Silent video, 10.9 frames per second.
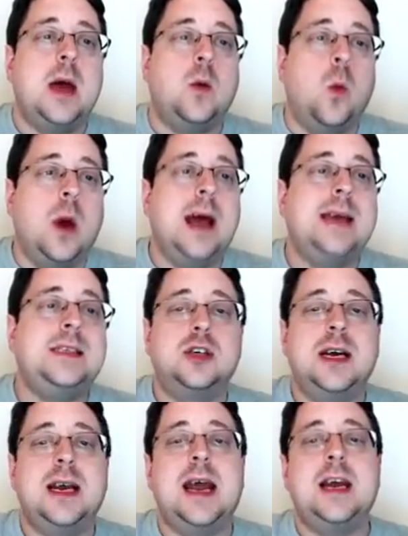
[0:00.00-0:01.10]
And when I
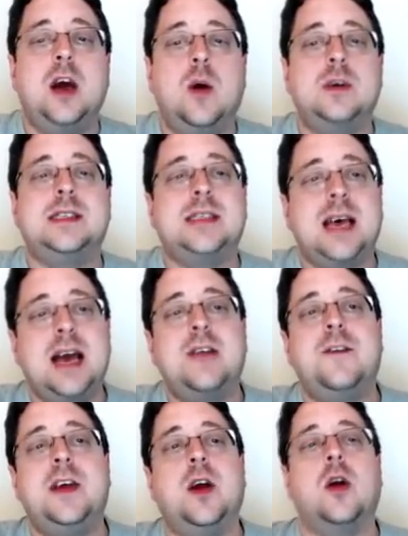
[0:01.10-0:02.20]
click and I go inside
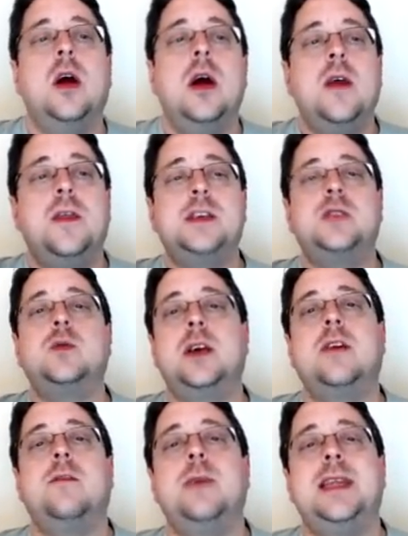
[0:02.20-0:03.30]
of here, this will
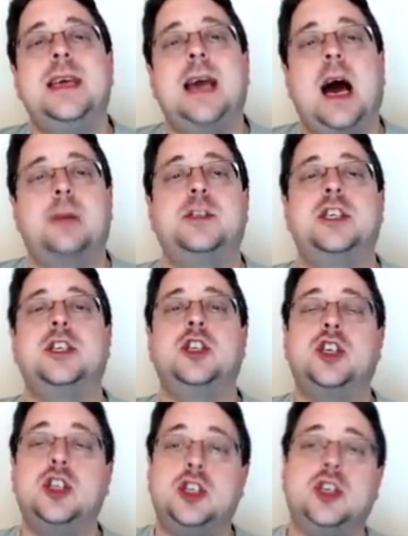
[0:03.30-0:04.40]
give me the option
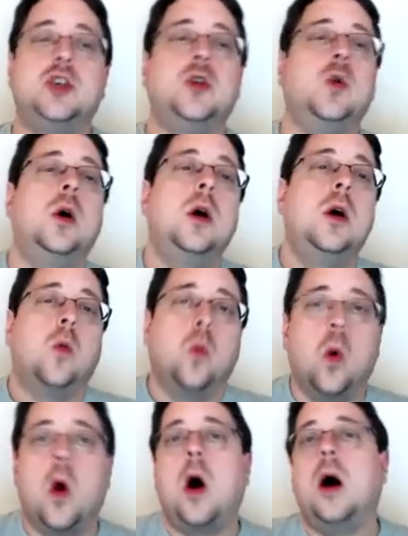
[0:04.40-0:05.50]
to do
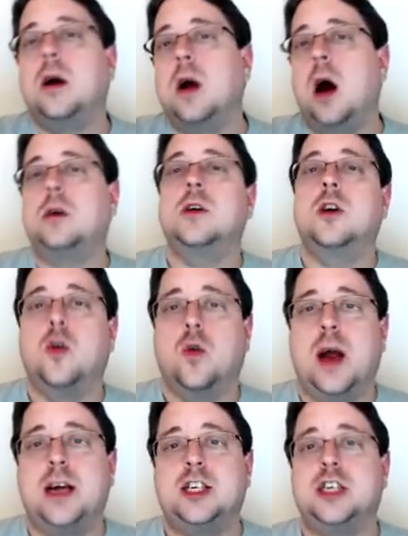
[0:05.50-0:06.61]
raw color
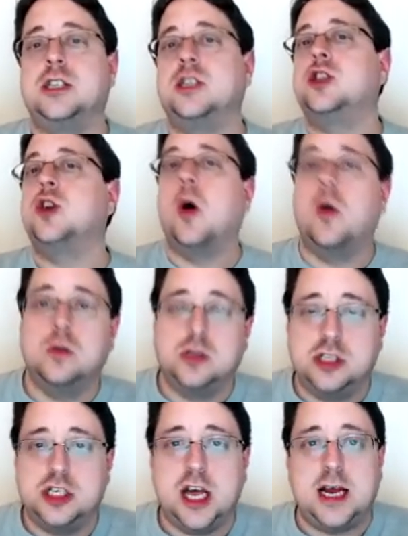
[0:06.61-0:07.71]
corrections,
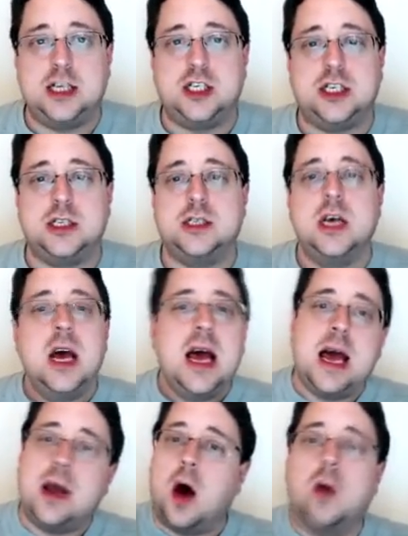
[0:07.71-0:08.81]
tonal changes,
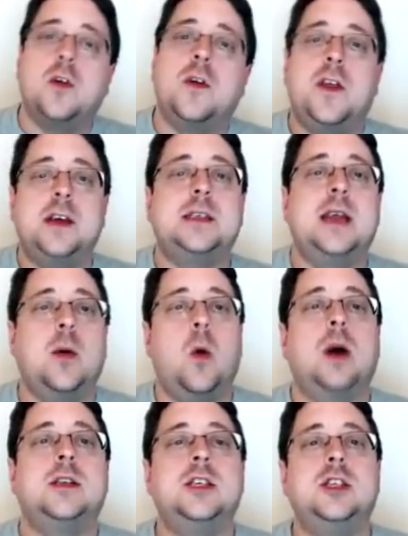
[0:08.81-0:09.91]
and other things that I
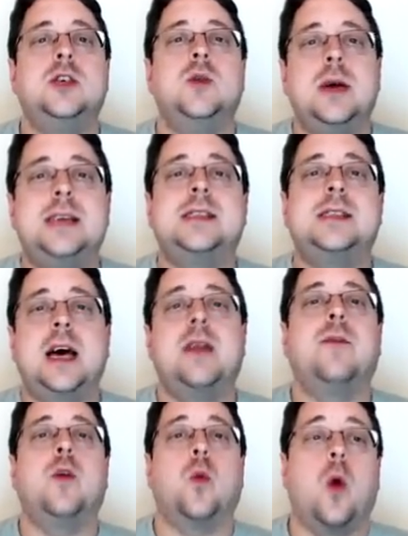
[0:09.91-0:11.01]
want to do inside
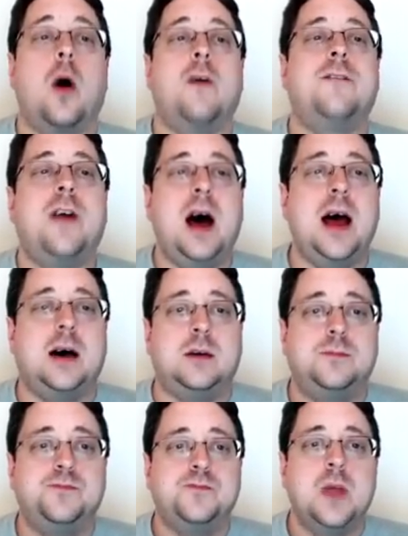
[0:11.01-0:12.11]
of the raw
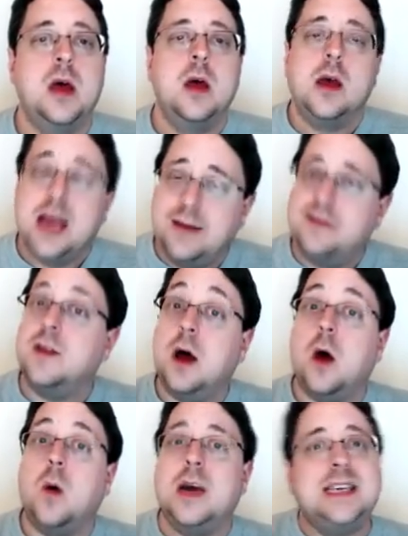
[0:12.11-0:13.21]
file, even
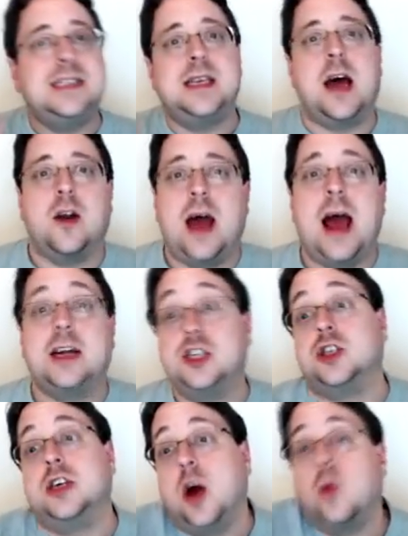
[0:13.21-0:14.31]
though it's not
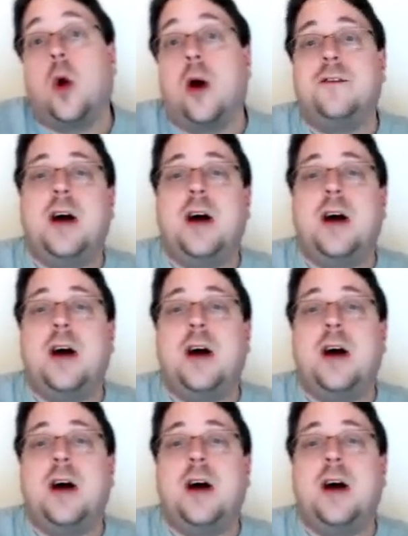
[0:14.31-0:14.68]
actually a raw